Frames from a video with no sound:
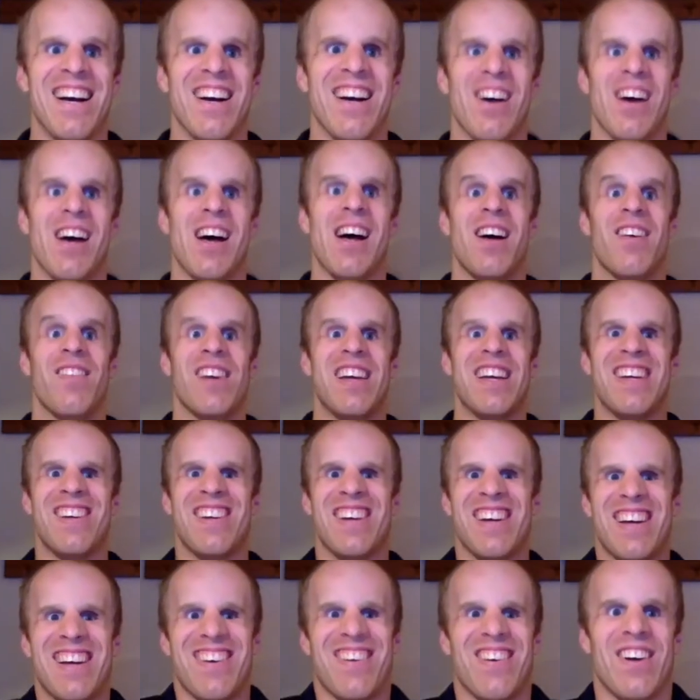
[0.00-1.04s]
I
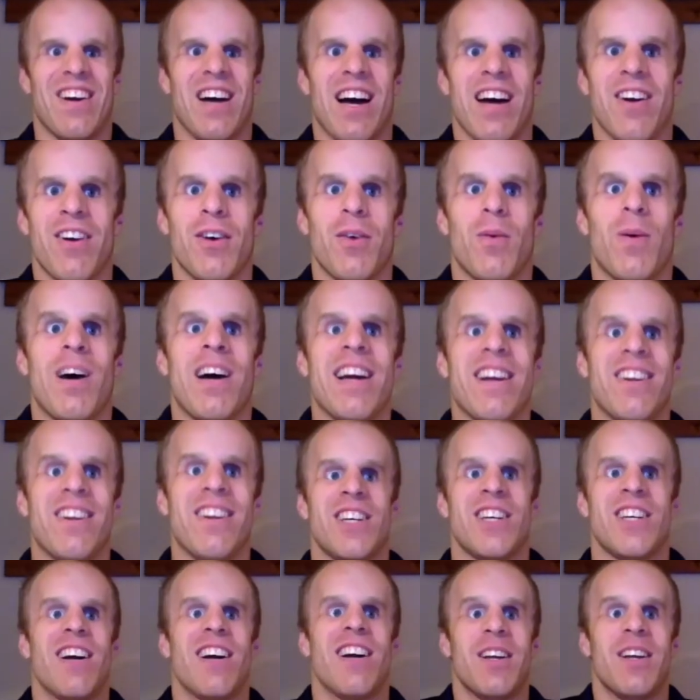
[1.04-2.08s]
mean, I don't know why you're
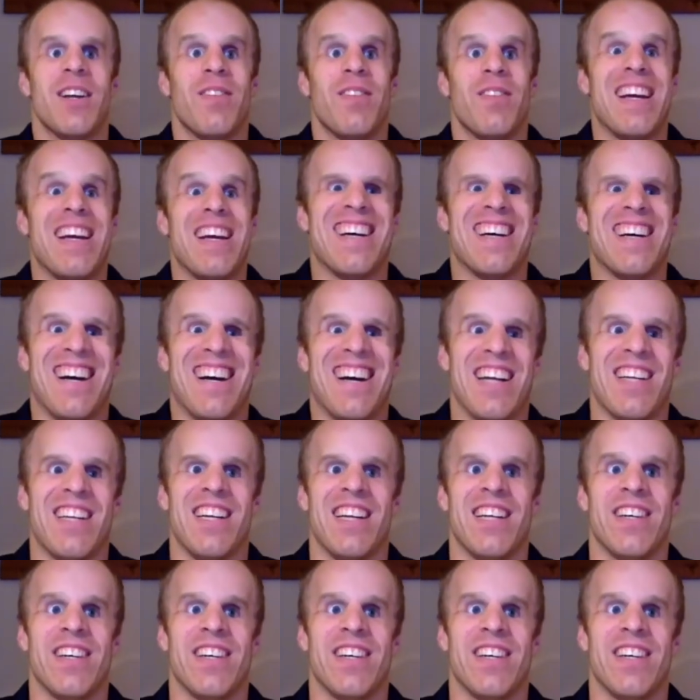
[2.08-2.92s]
talking to me. I just